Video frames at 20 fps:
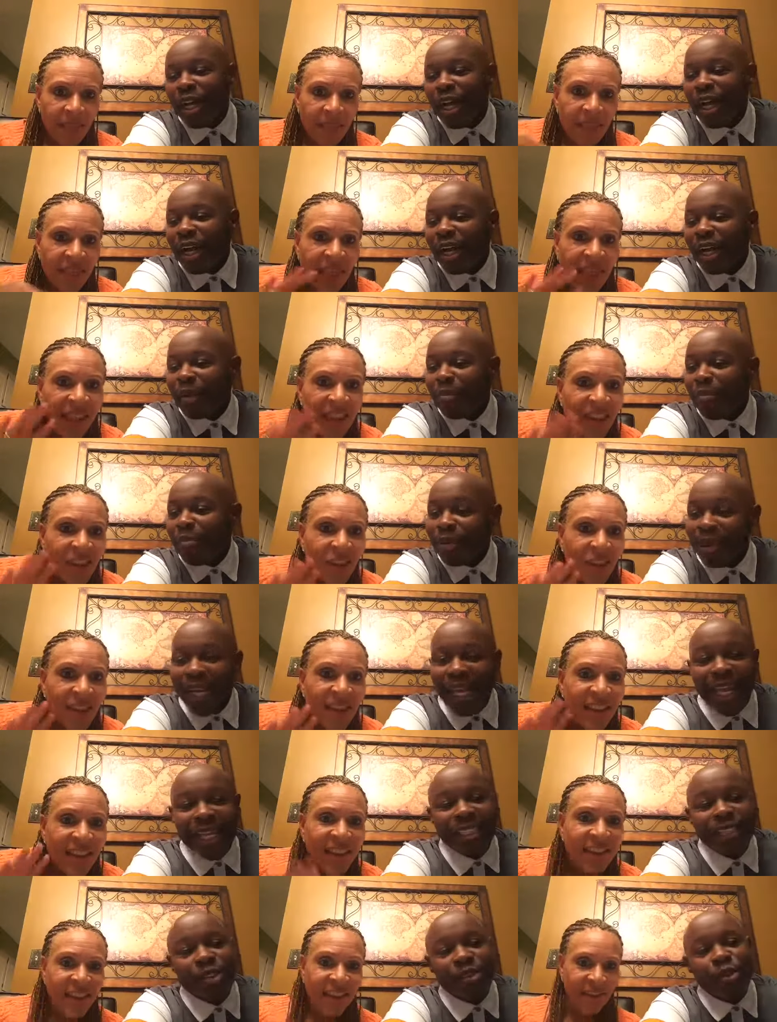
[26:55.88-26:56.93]
Speaker 1: uh,
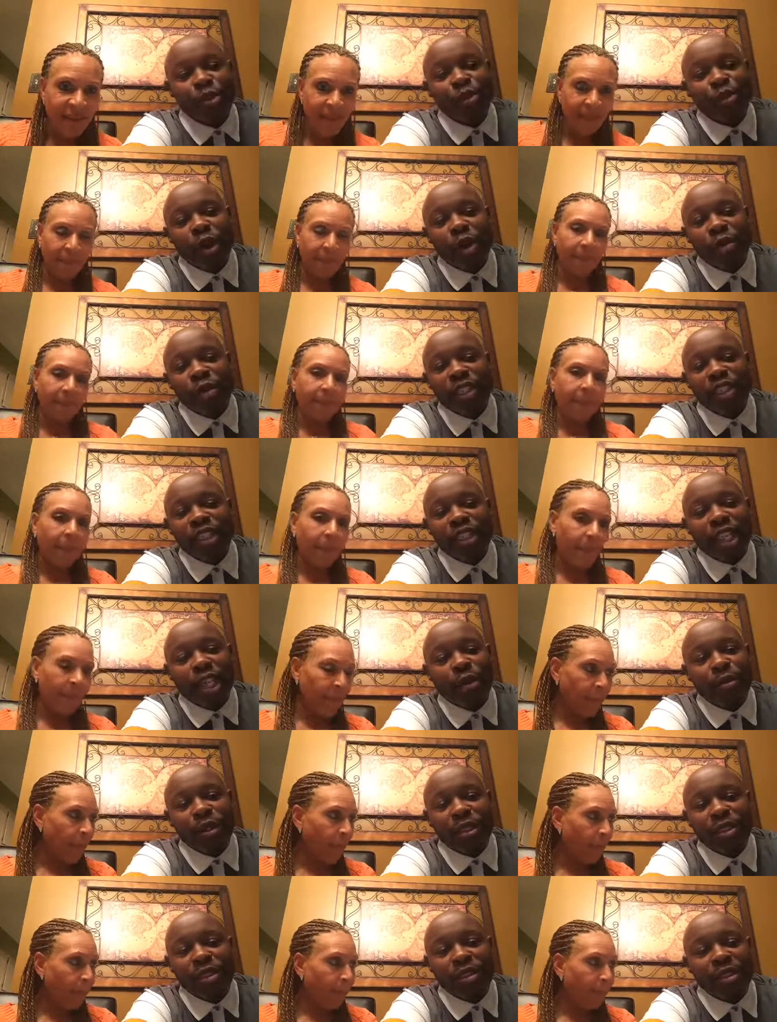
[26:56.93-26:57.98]
blessed through what we share
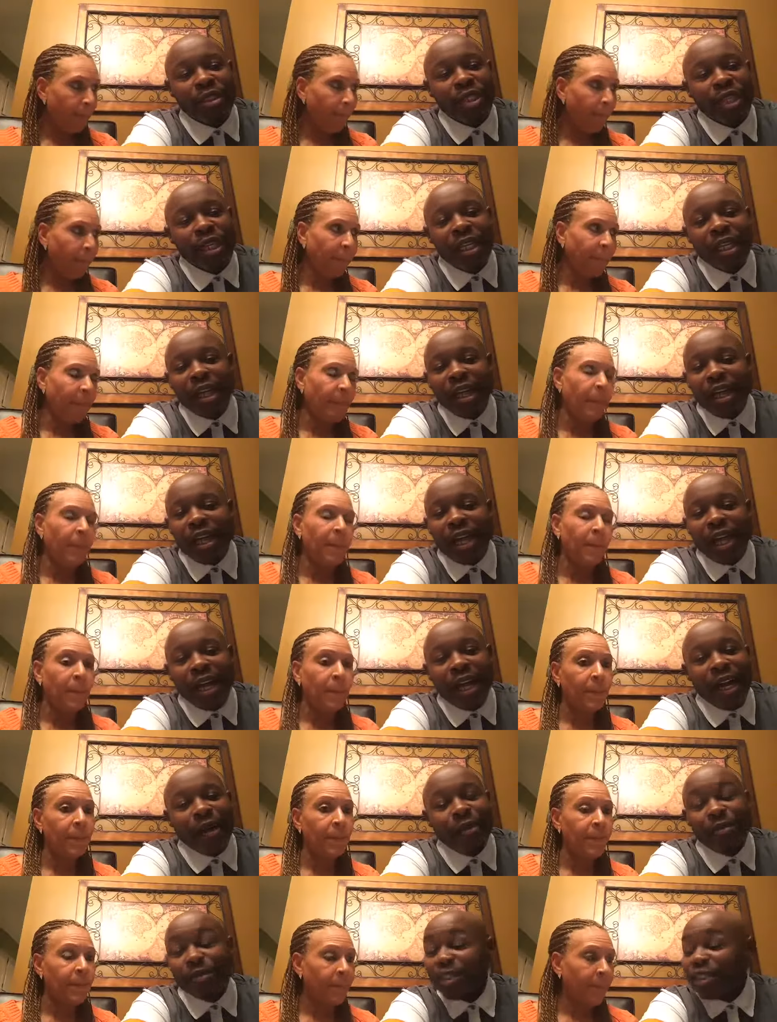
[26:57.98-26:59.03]
with you,
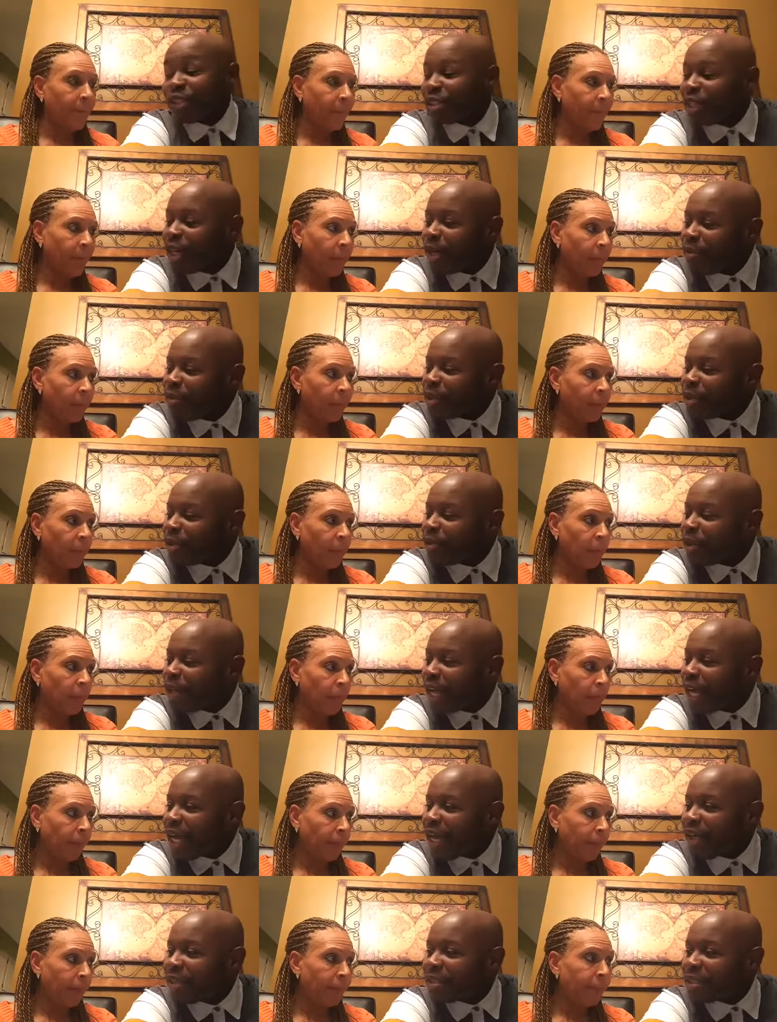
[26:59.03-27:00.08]
um, sharing with you on
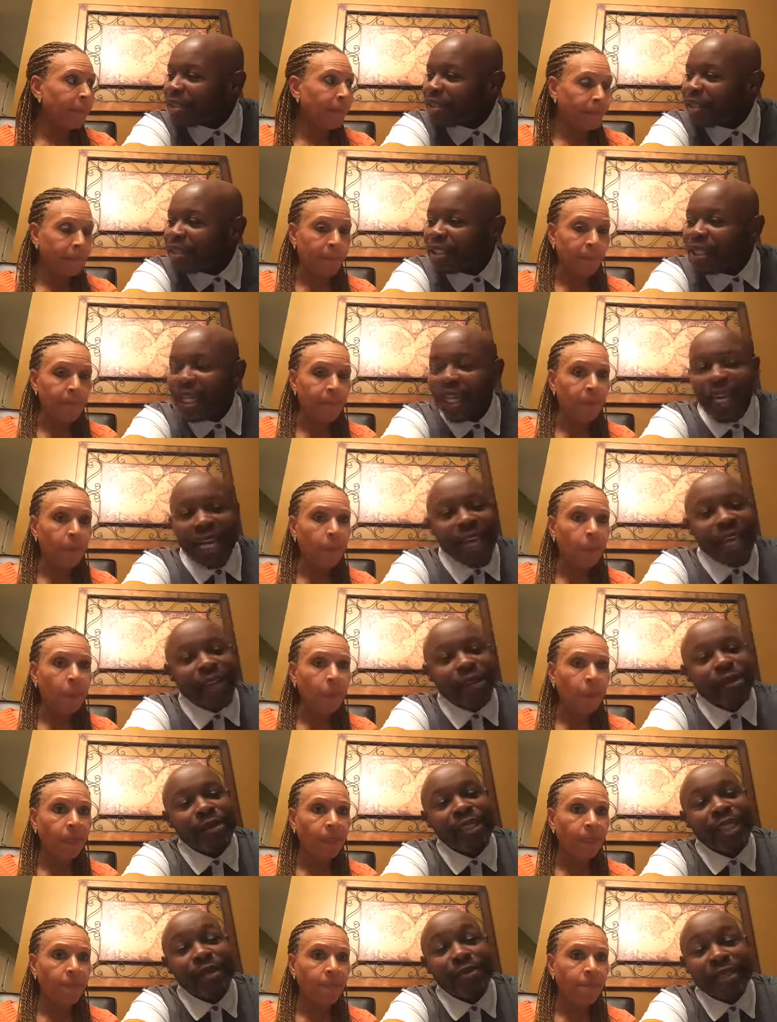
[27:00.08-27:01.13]
how to handle
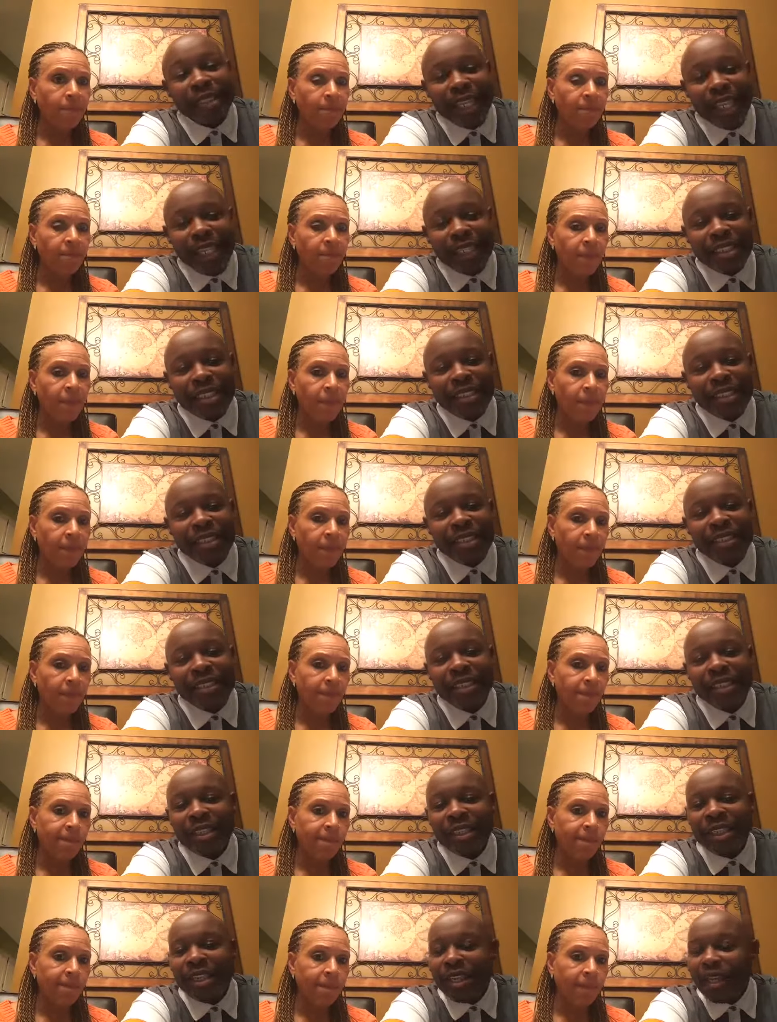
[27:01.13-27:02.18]
temptation.
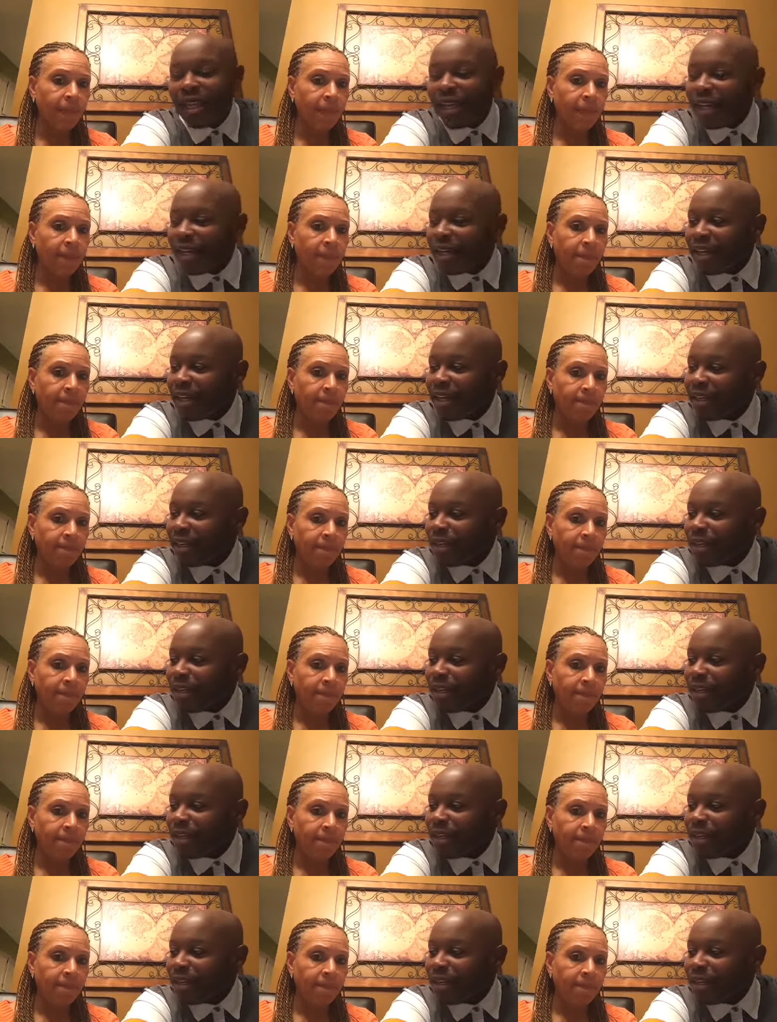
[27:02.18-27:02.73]
Uh,